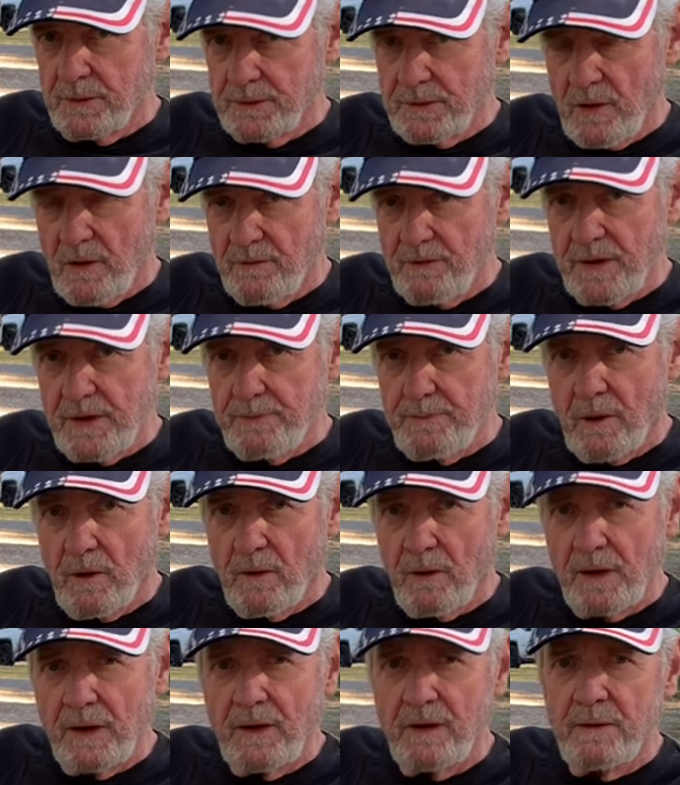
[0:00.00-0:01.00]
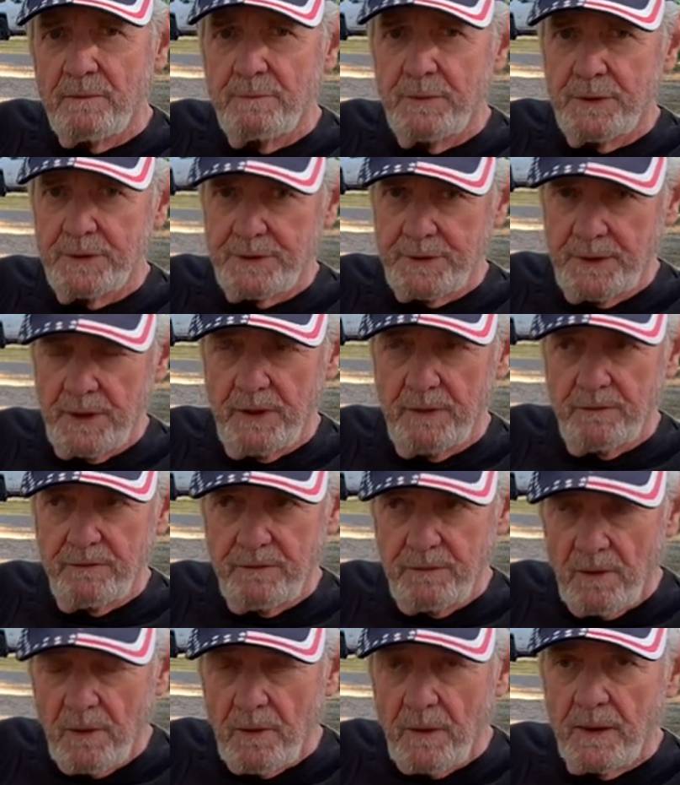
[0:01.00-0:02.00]
RV Park here in Bushnell,
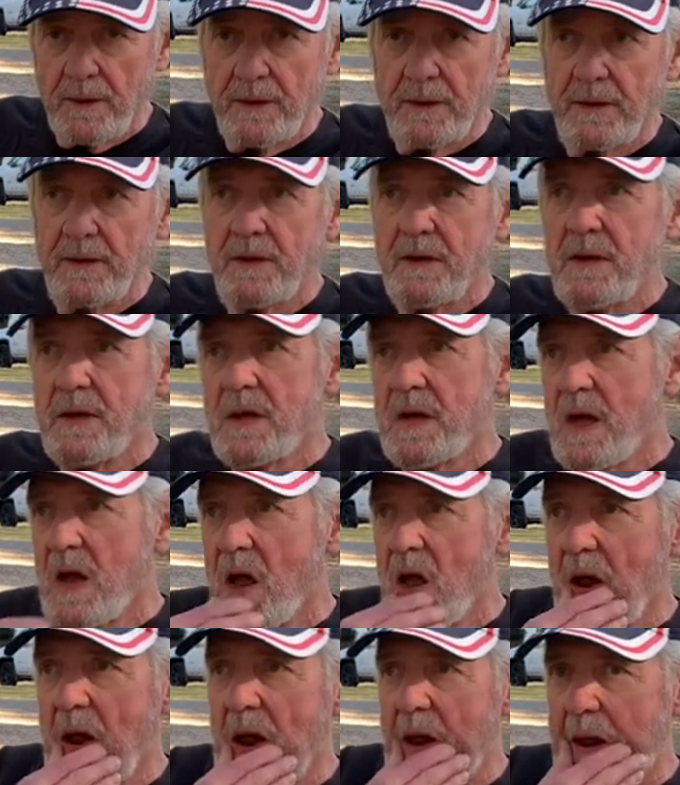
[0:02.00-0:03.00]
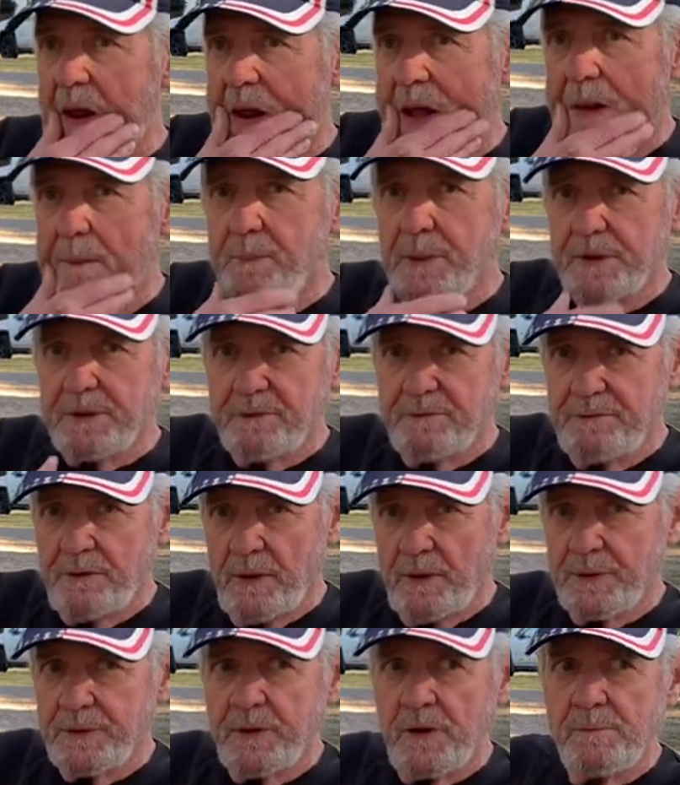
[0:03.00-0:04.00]
Florida. And I'll put the
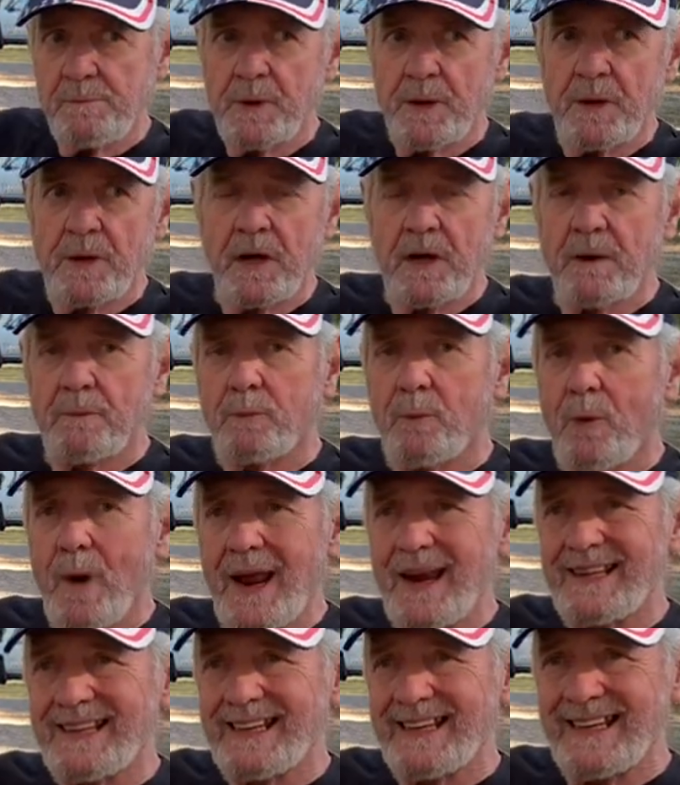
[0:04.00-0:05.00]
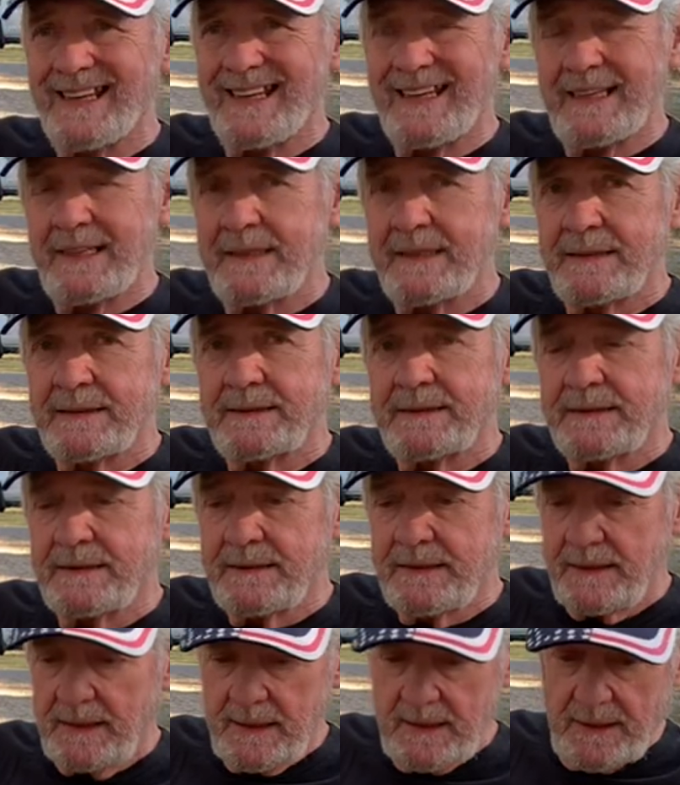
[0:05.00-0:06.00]
phone number up right at the end
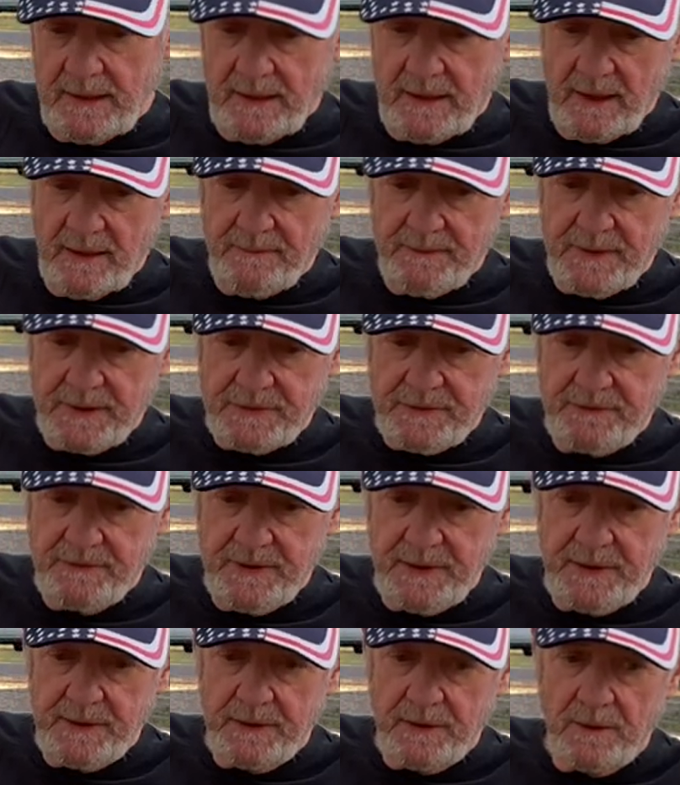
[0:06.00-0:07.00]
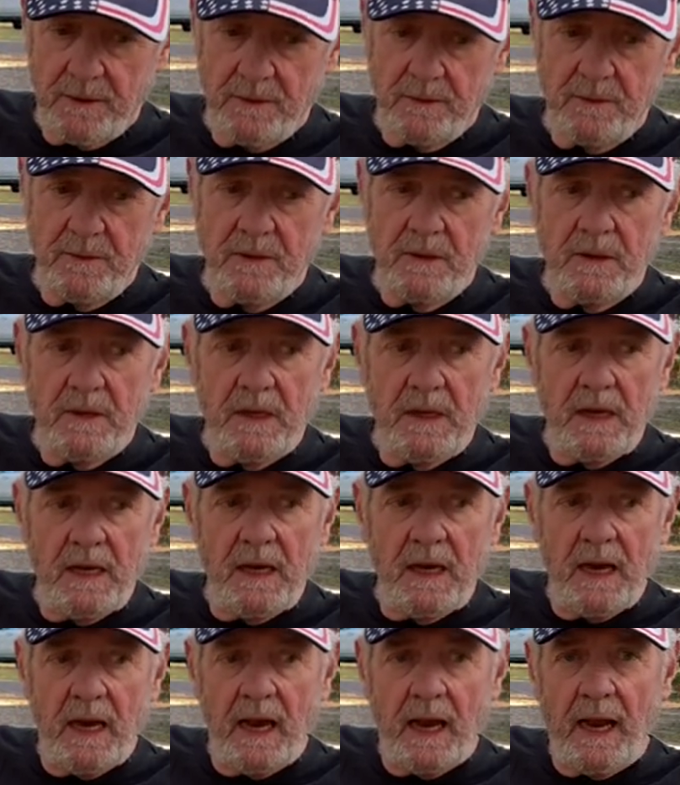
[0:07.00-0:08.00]
of this video.
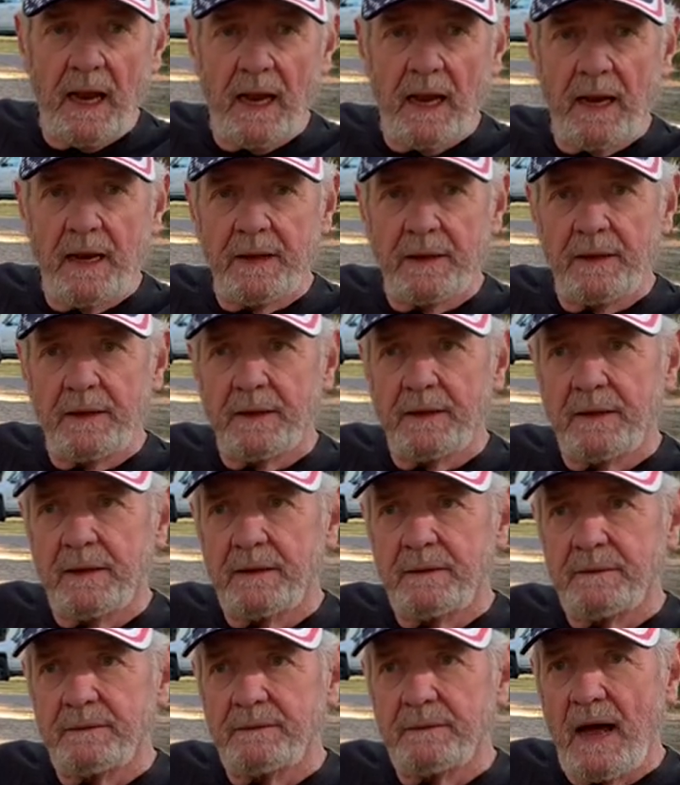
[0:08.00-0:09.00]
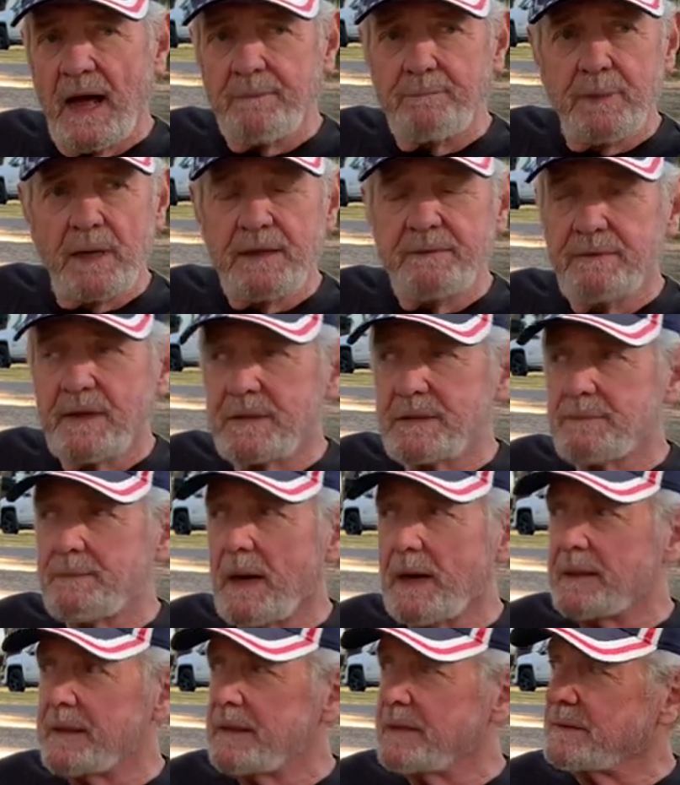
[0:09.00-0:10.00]
And uh, I believe that's
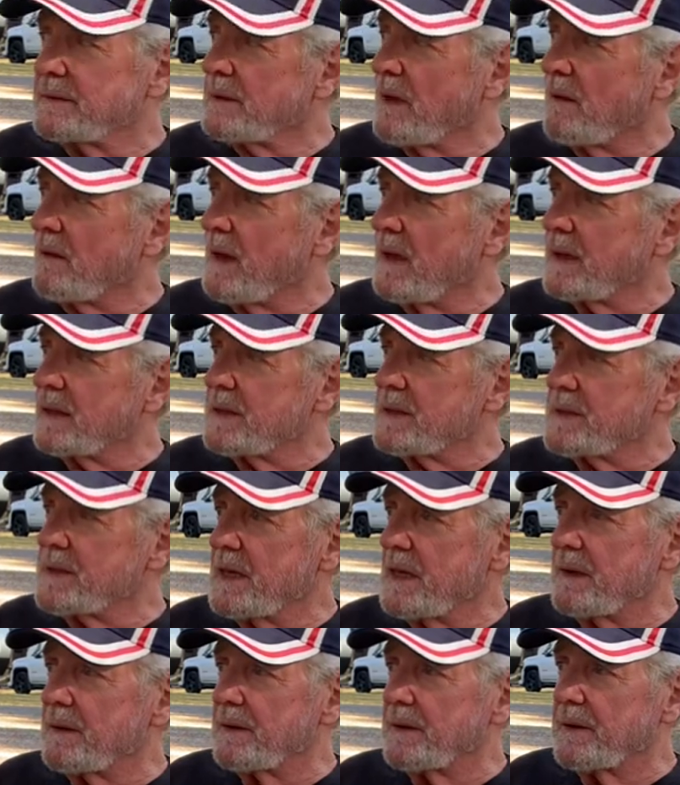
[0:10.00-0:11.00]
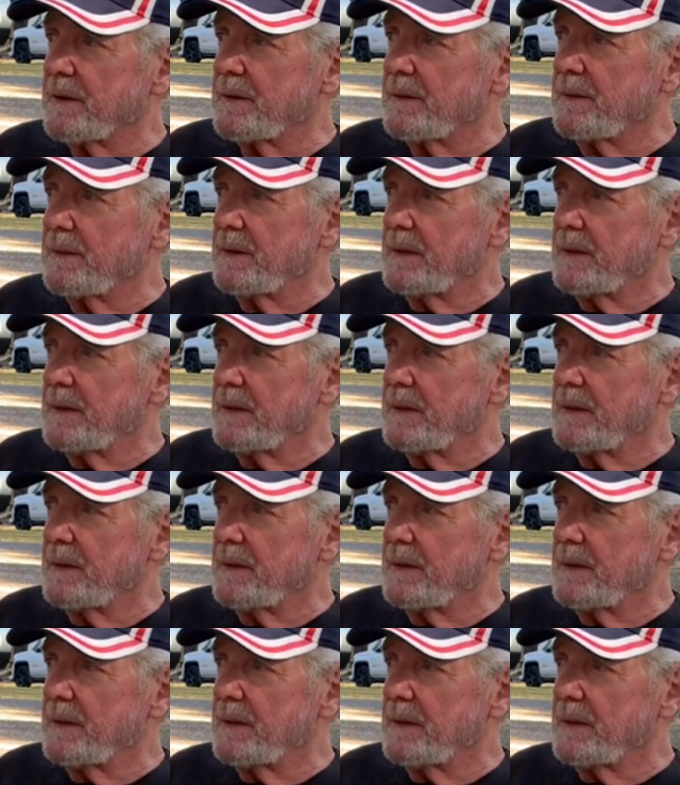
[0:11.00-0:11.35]
about it, all I can tell you.